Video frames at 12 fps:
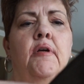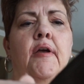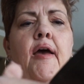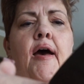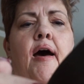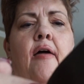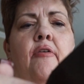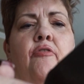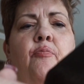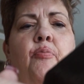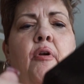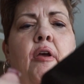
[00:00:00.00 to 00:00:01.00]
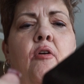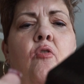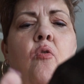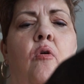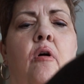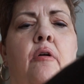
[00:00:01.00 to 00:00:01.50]
Yeah, this is pretty
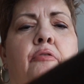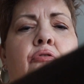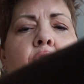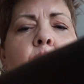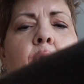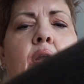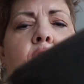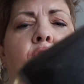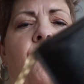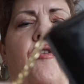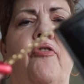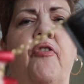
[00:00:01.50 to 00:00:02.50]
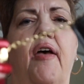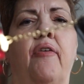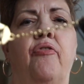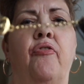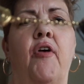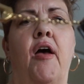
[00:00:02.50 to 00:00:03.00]
cool. So I'm going to use this
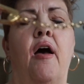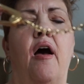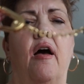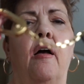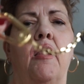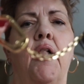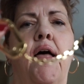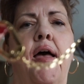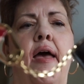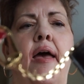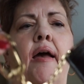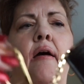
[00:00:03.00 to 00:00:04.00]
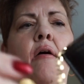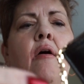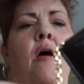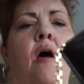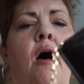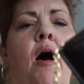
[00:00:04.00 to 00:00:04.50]
as a clay.
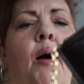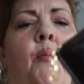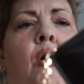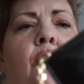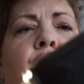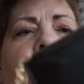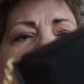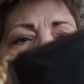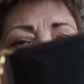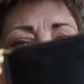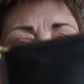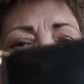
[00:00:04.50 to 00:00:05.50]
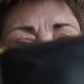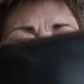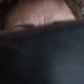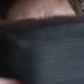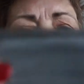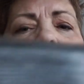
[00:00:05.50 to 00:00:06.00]
I'm also going to be
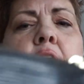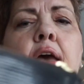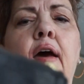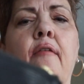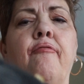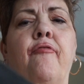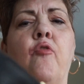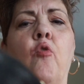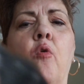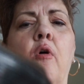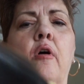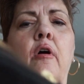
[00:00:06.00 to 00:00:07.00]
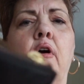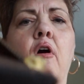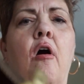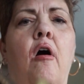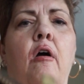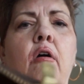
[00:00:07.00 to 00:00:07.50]
using it for
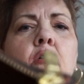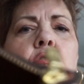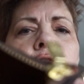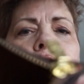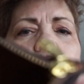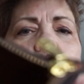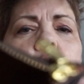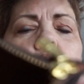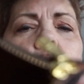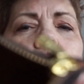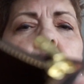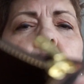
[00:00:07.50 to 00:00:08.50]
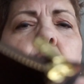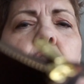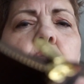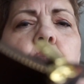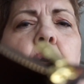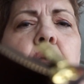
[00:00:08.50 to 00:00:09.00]
cards and
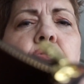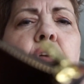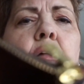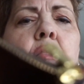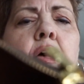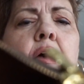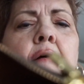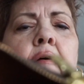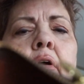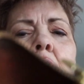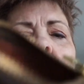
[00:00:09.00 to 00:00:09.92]
coins, basically.